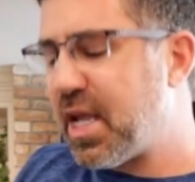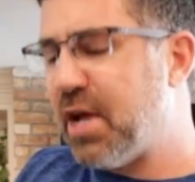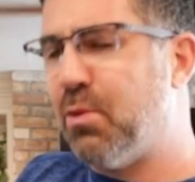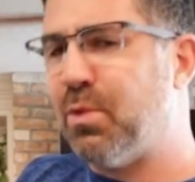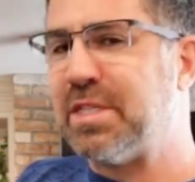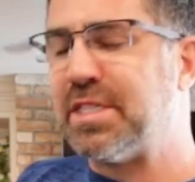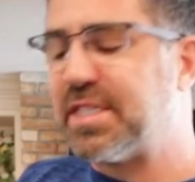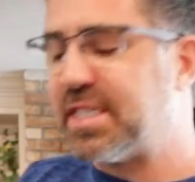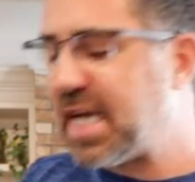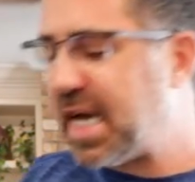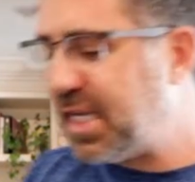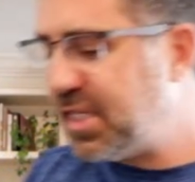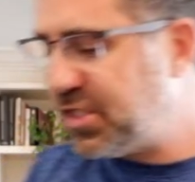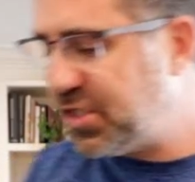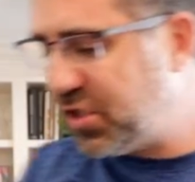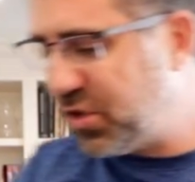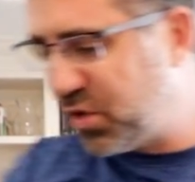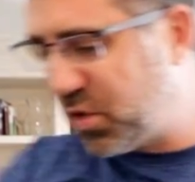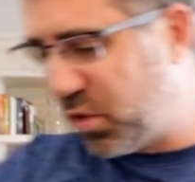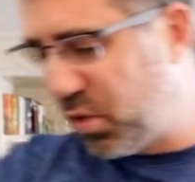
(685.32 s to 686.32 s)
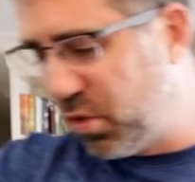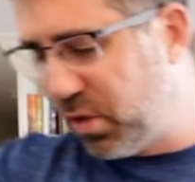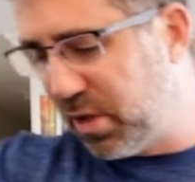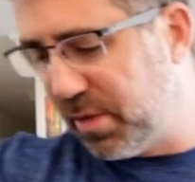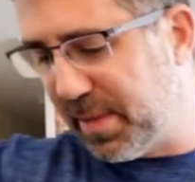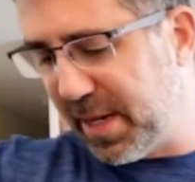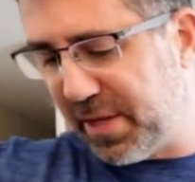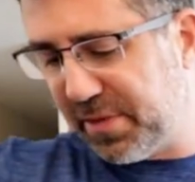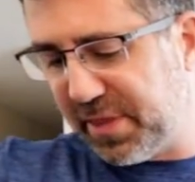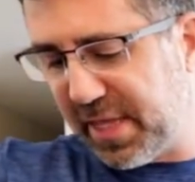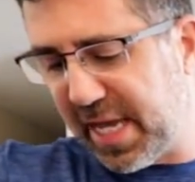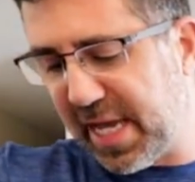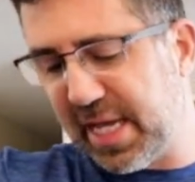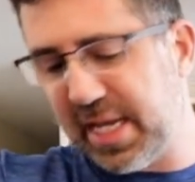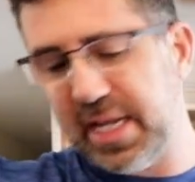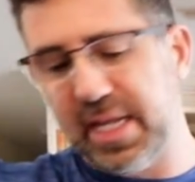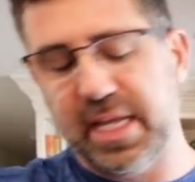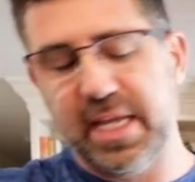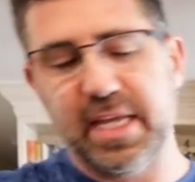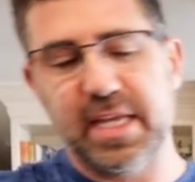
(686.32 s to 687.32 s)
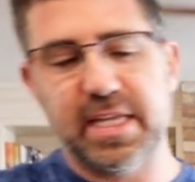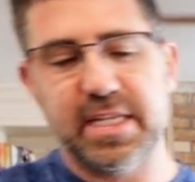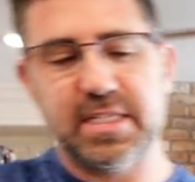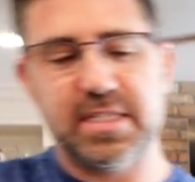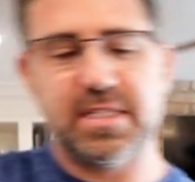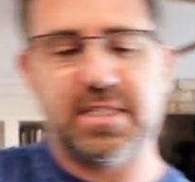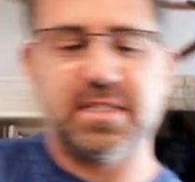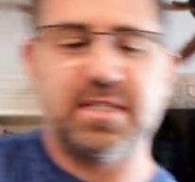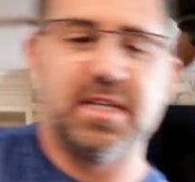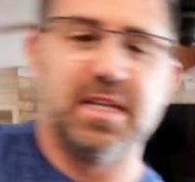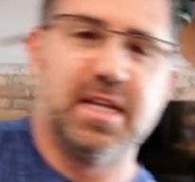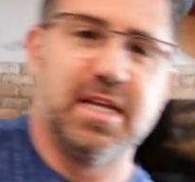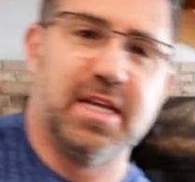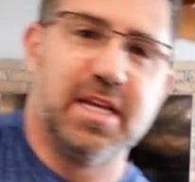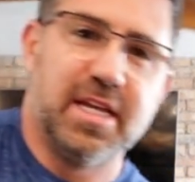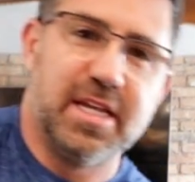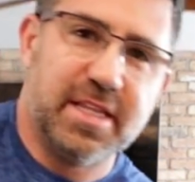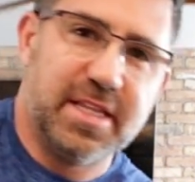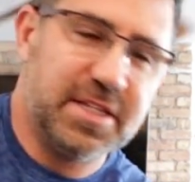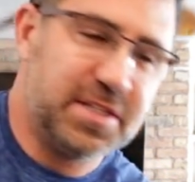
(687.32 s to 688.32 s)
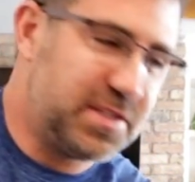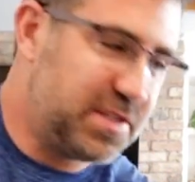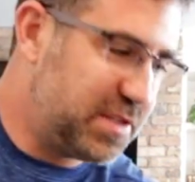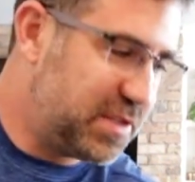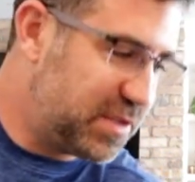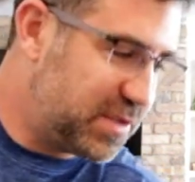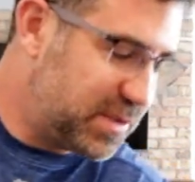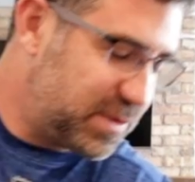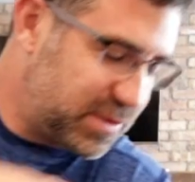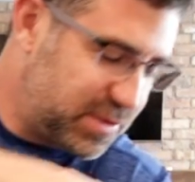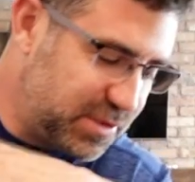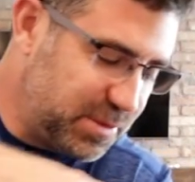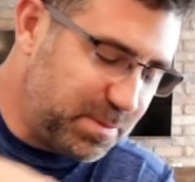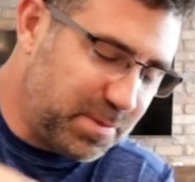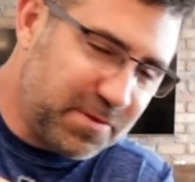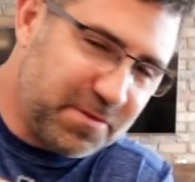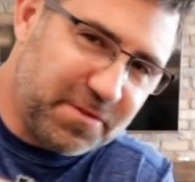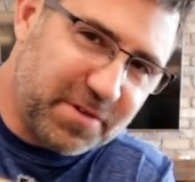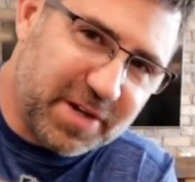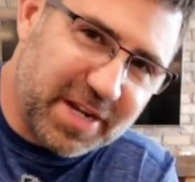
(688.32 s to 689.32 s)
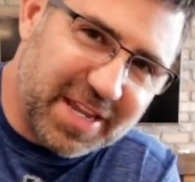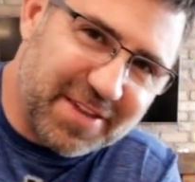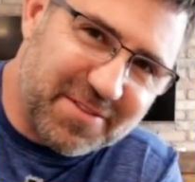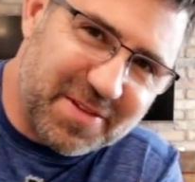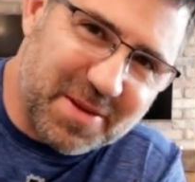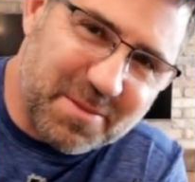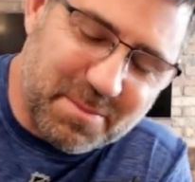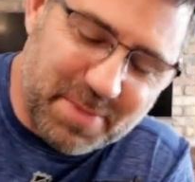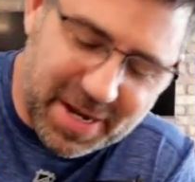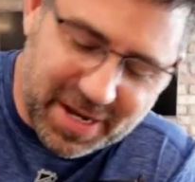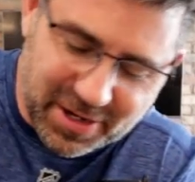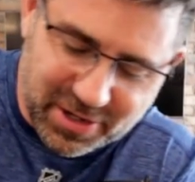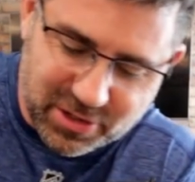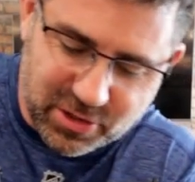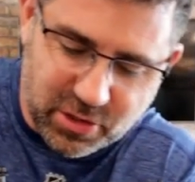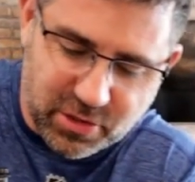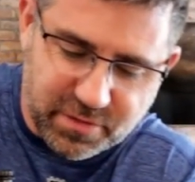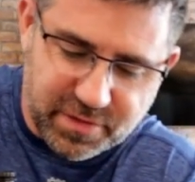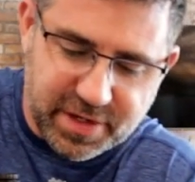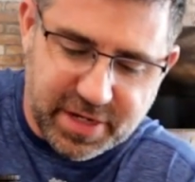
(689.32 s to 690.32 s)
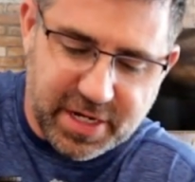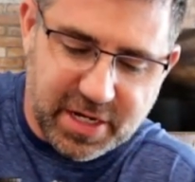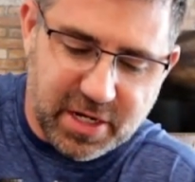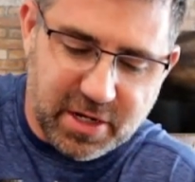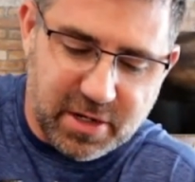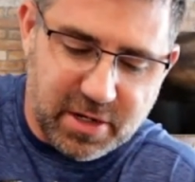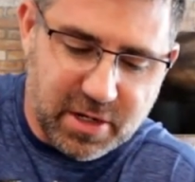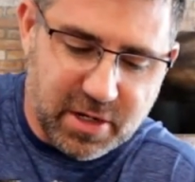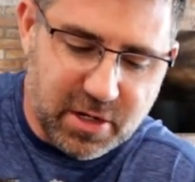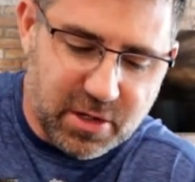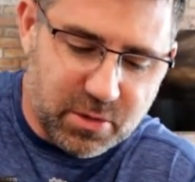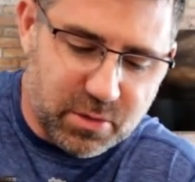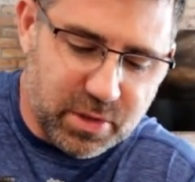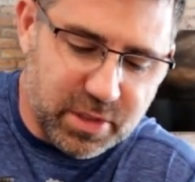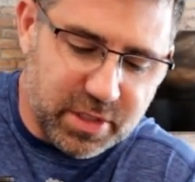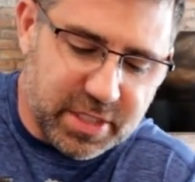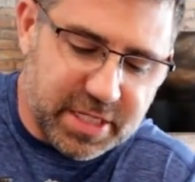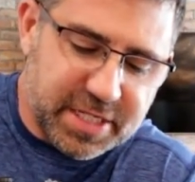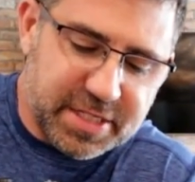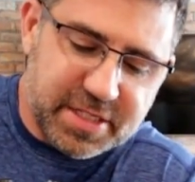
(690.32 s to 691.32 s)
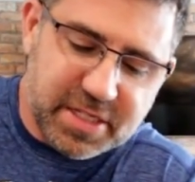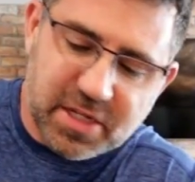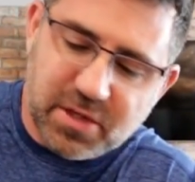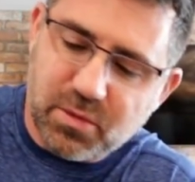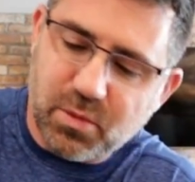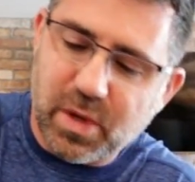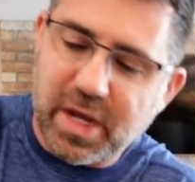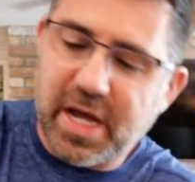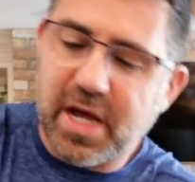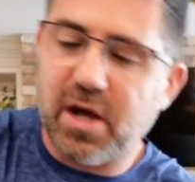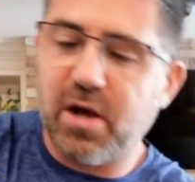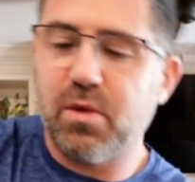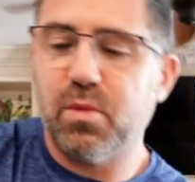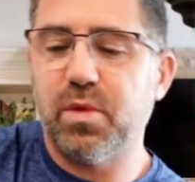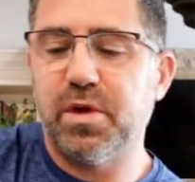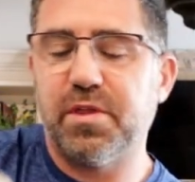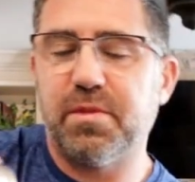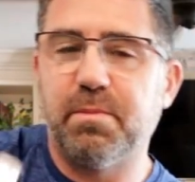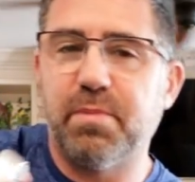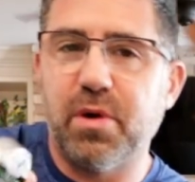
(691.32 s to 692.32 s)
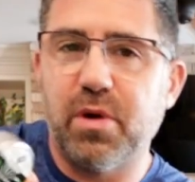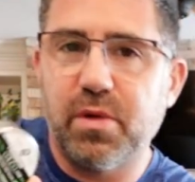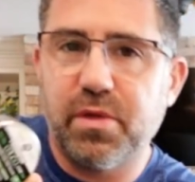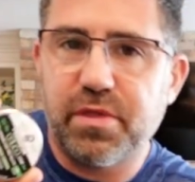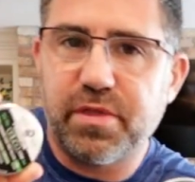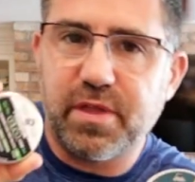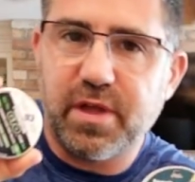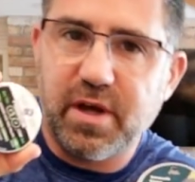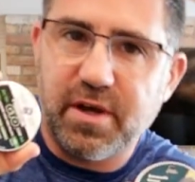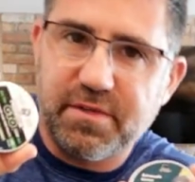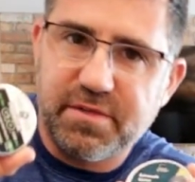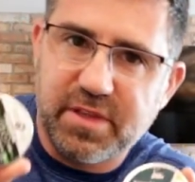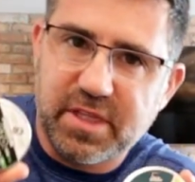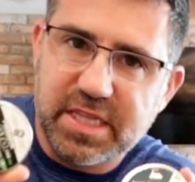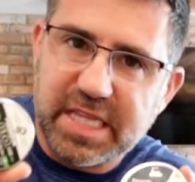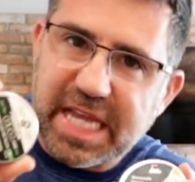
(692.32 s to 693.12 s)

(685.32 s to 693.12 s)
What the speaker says: And what's kind of so cool about that is this super forgiving barrel over here really did well with both of the